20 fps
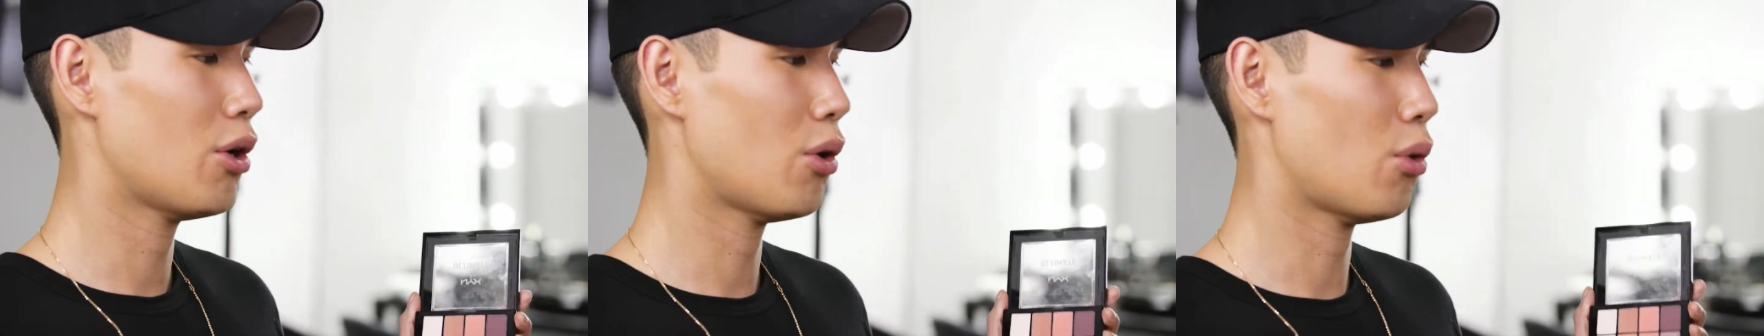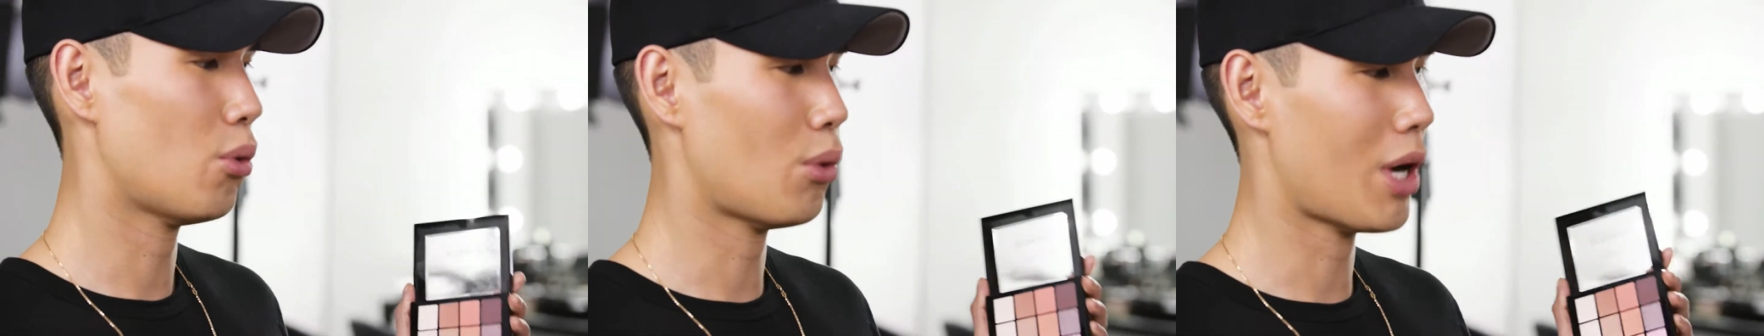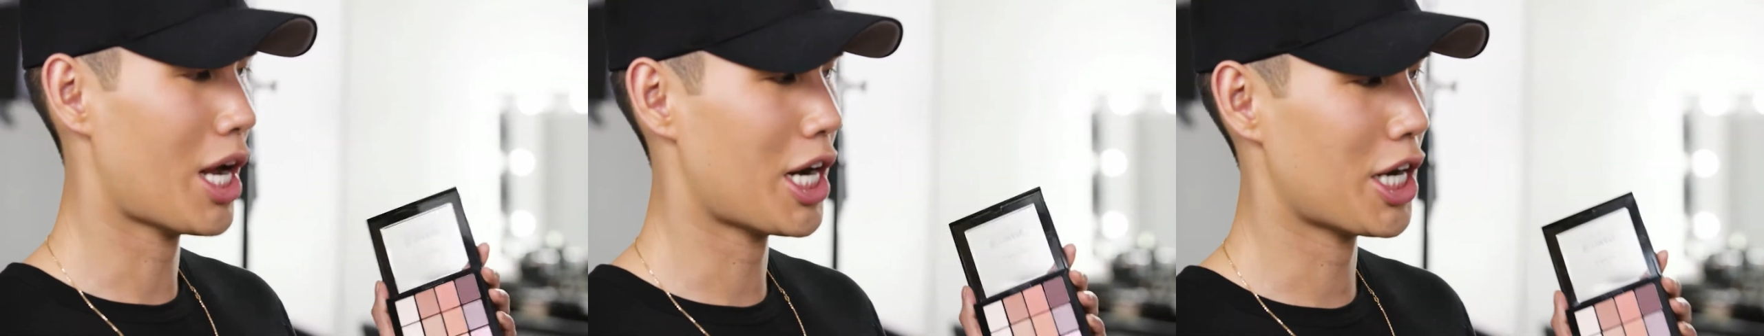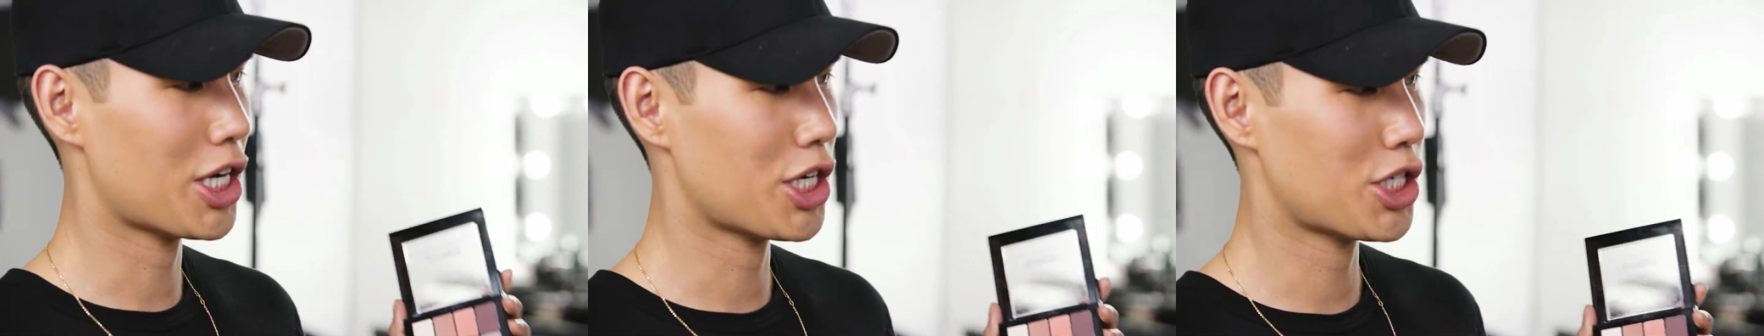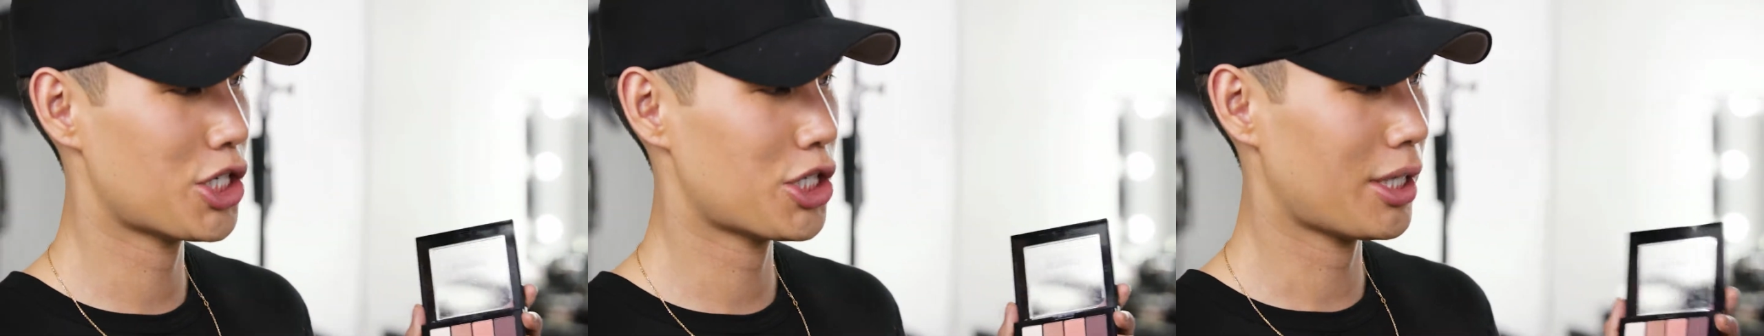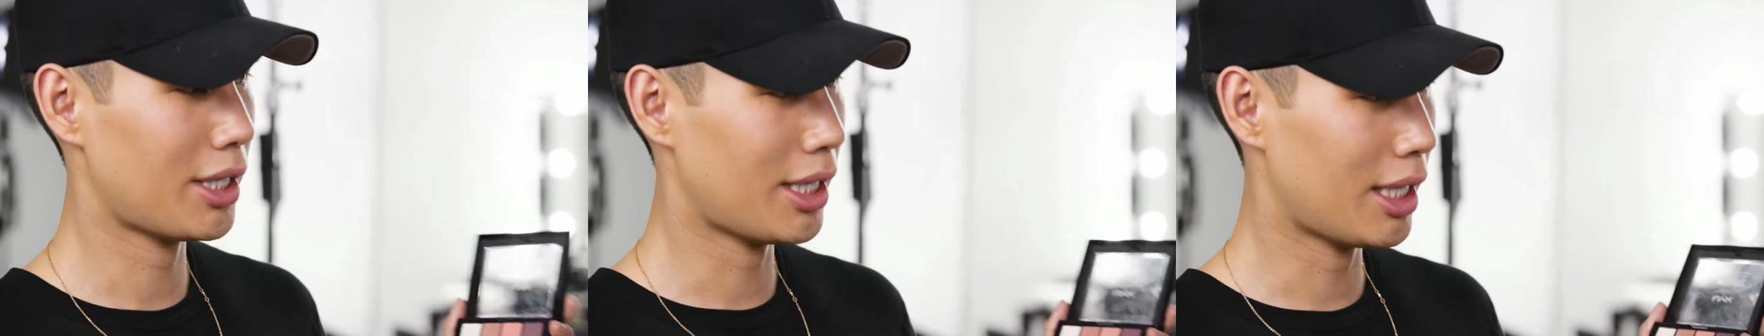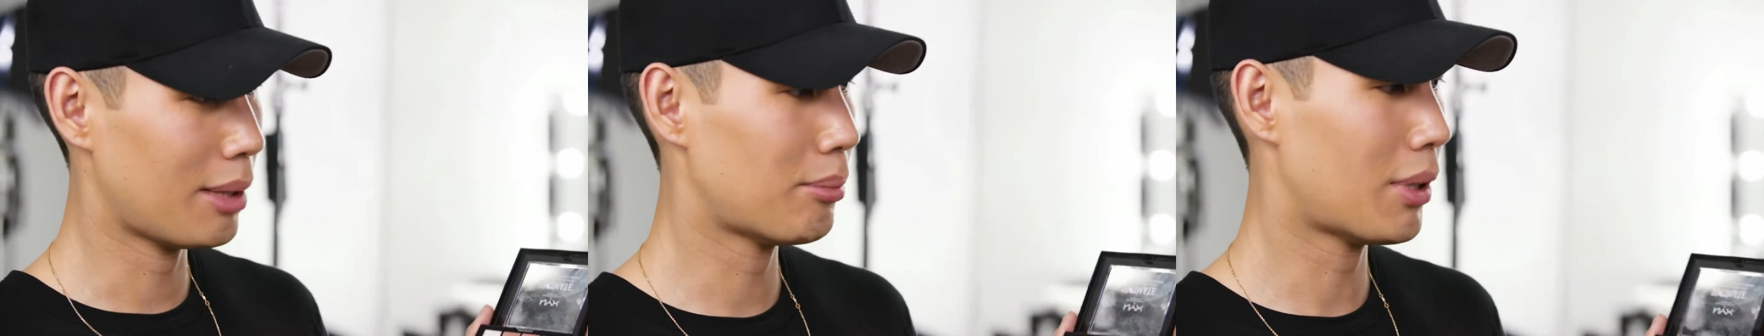reddish
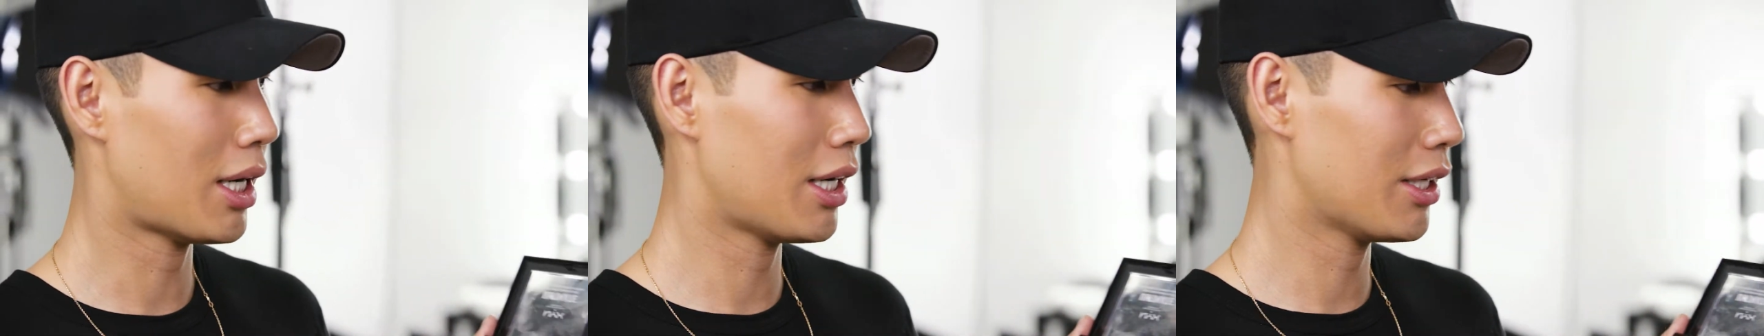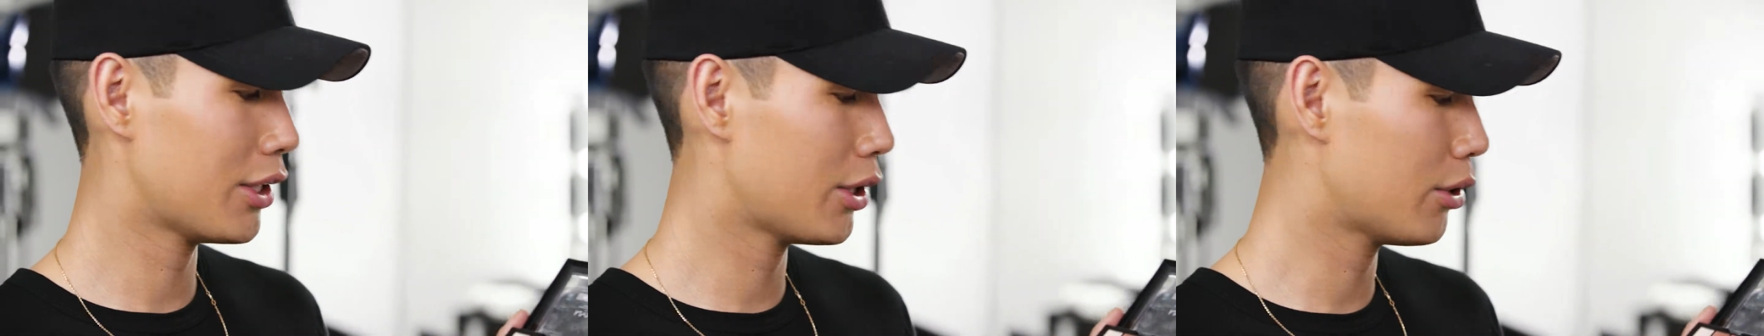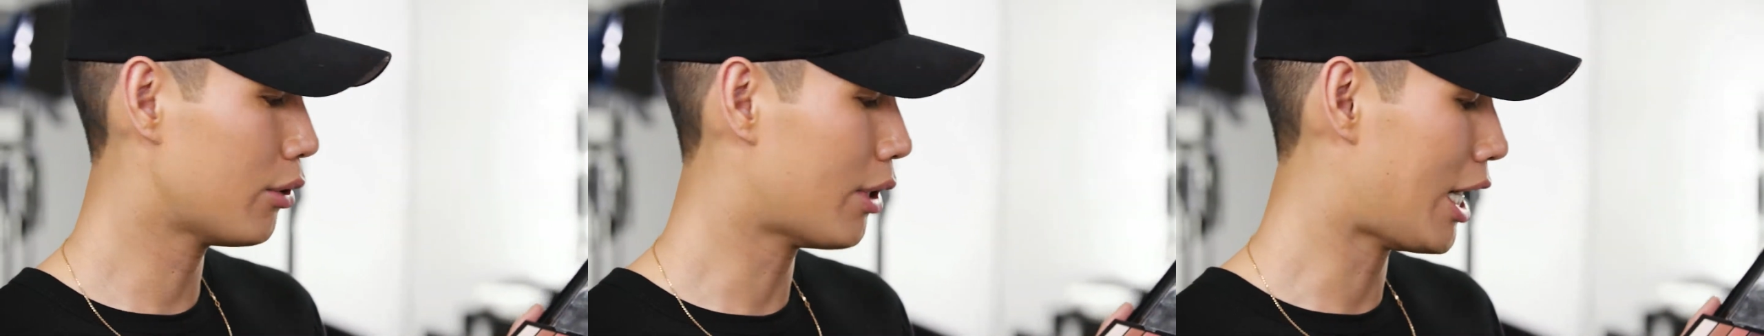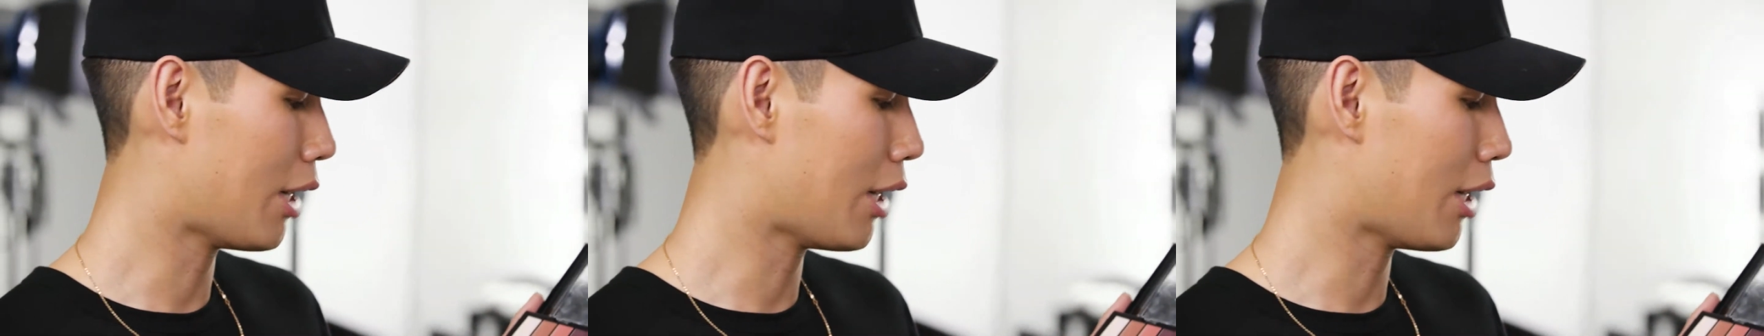lip on you,